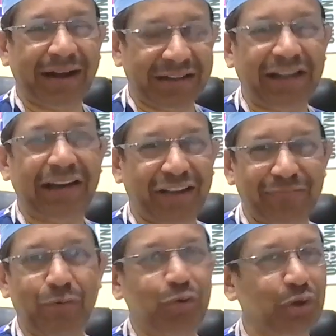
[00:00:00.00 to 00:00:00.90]
I think
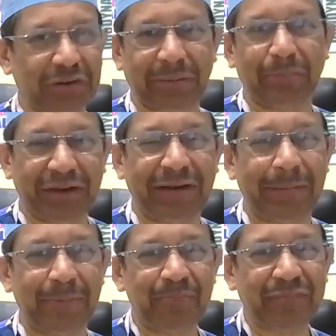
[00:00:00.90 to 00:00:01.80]
life moves on
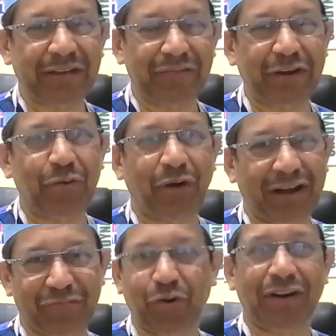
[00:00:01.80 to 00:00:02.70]
completely when you
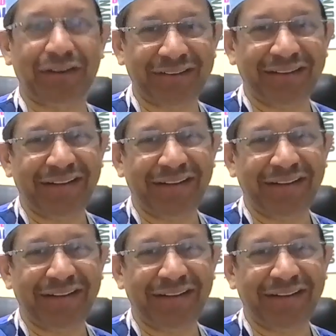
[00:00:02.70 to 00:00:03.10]
have got